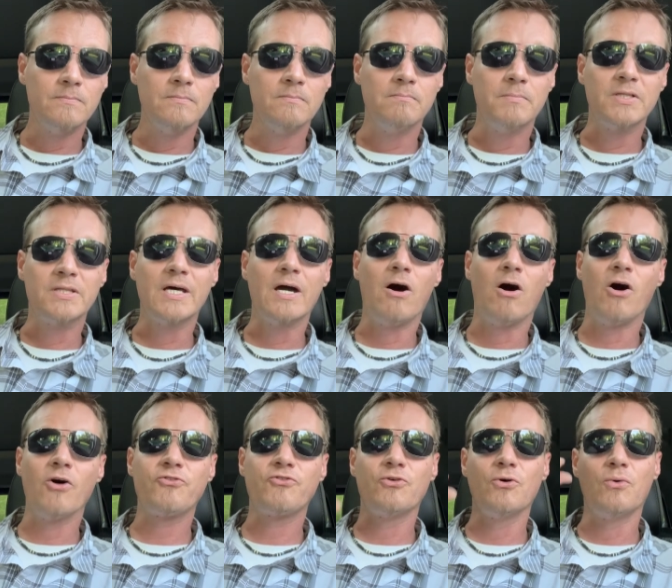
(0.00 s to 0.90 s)
But they
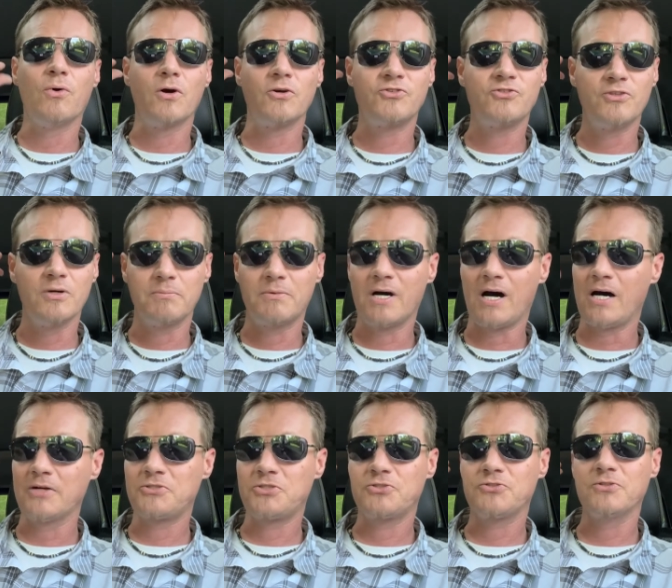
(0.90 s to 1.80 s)
also are
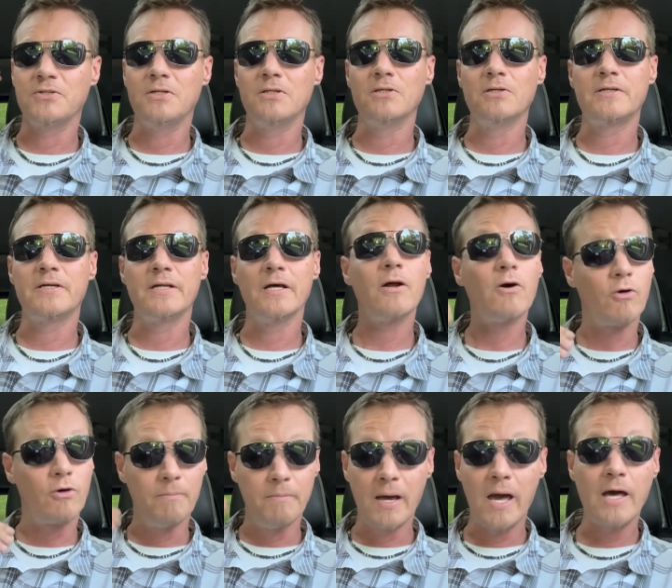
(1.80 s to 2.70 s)
subconsciously looking at
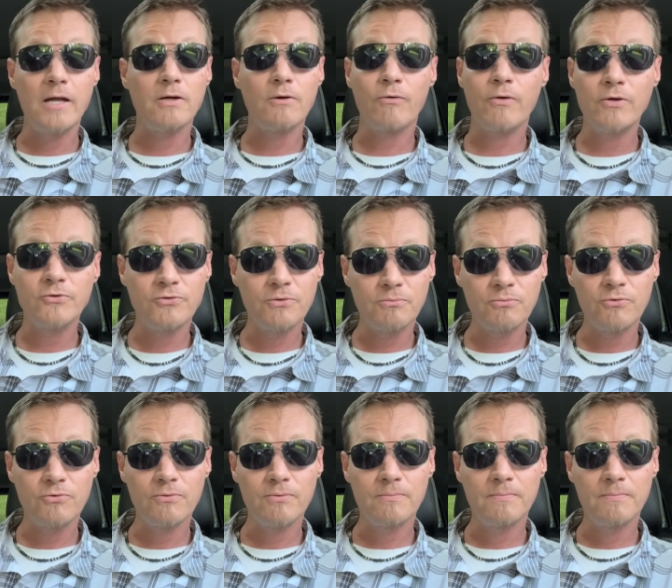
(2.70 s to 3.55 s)
her mannerisms,